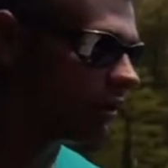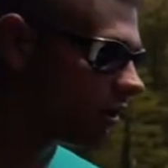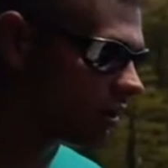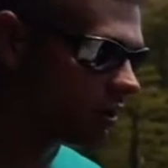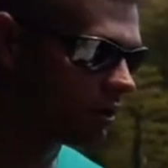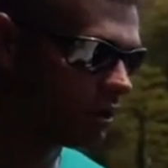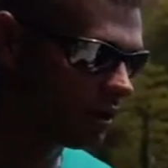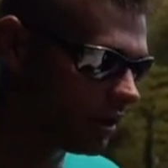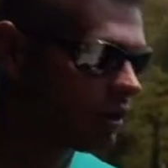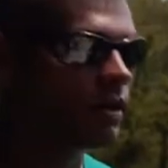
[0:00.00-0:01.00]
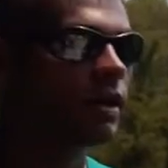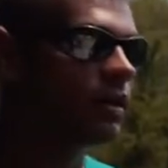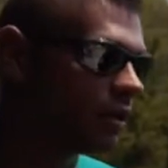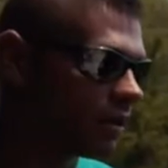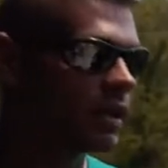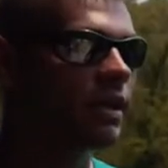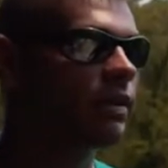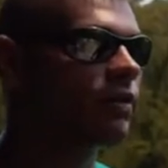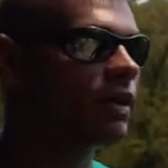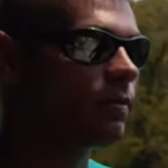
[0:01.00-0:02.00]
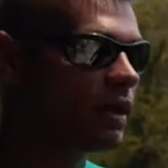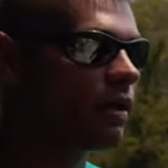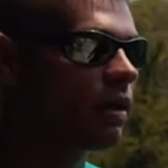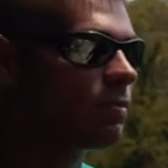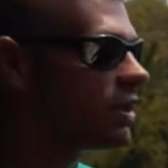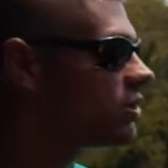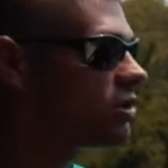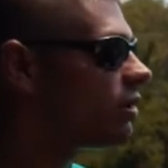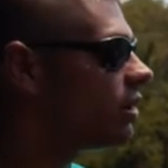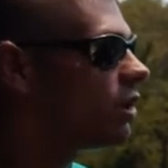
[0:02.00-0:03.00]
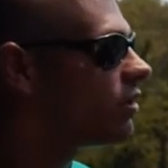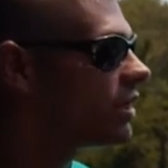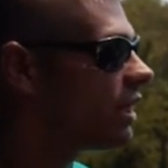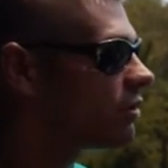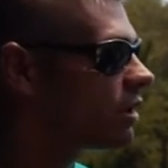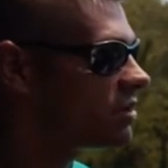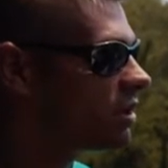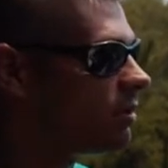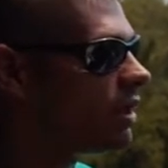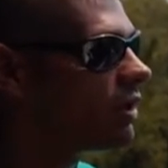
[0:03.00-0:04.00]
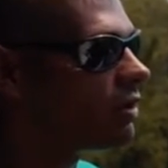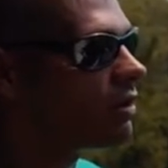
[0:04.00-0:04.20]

You're gonna get it done, leave, yeah. be gone, because you already know what the outcome is gonna be.